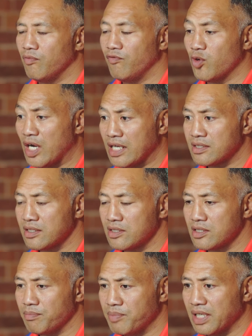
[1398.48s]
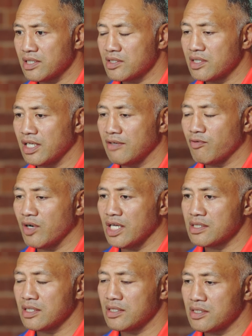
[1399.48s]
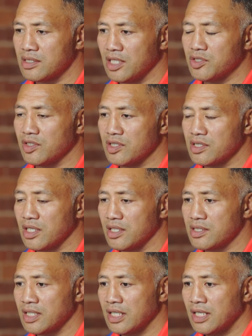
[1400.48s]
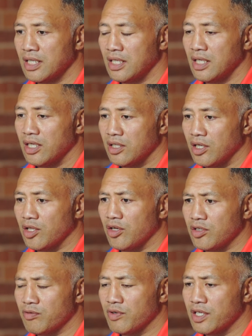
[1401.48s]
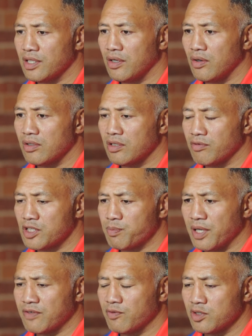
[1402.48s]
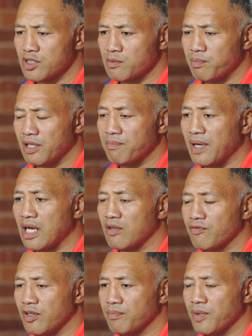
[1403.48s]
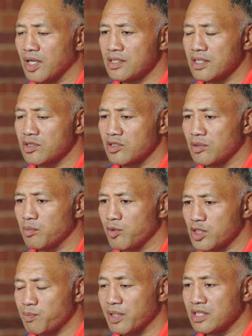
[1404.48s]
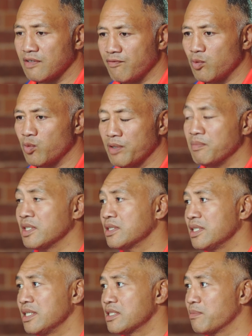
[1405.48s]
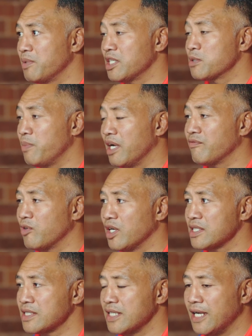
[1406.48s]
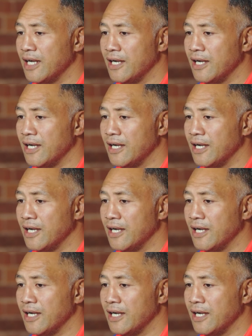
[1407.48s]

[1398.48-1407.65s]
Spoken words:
For us, it's the biggest thing for us. It's teaching these kids. Not only the respect for it is a big part of it, but I said to them, respecting for women, it's the biggest part for us.